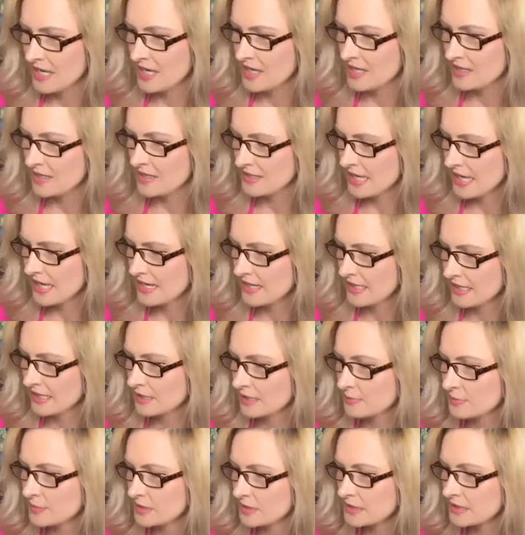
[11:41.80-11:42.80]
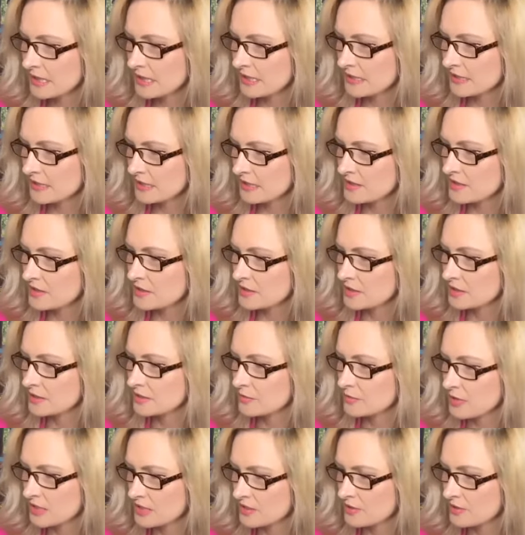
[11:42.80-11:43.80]
Then I can pretend it's the
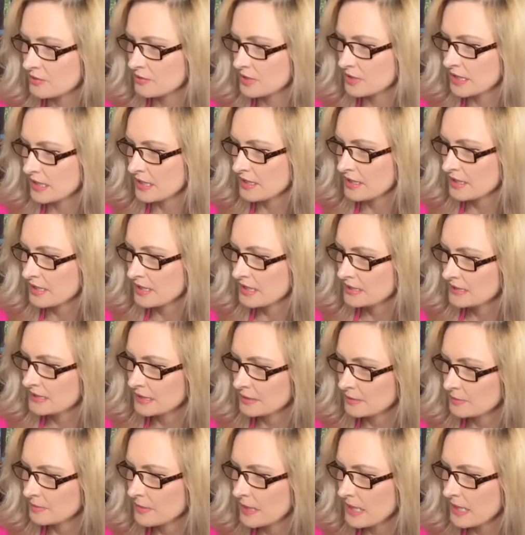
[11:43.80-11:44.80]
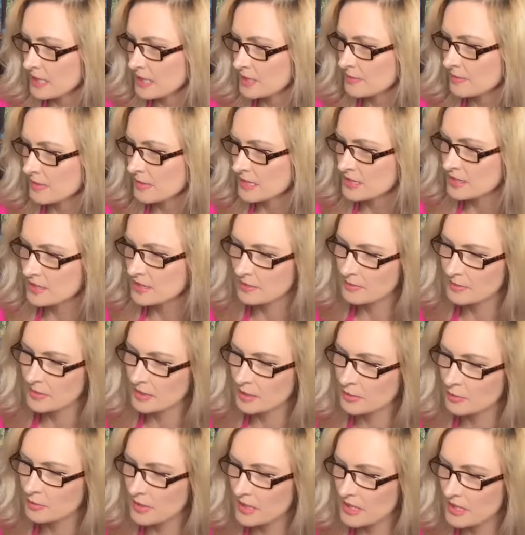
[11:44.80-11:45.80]
driskulle that makes my stomach
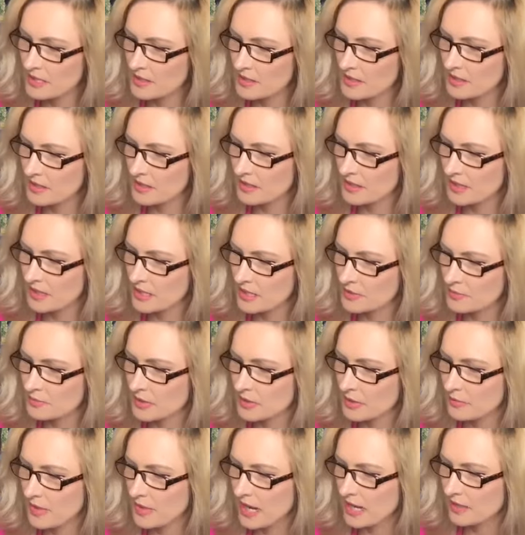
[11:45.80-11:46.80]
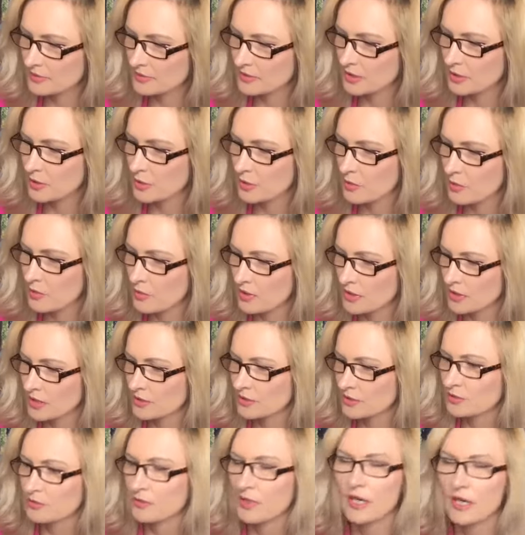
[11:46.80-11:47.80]
queasy as we round the corner
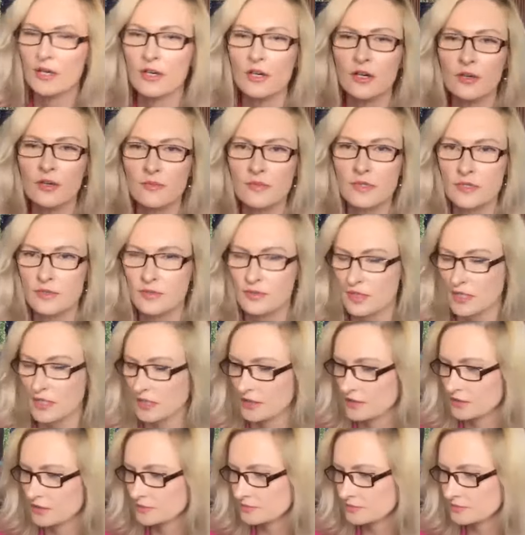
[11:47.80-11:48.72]
to our home street.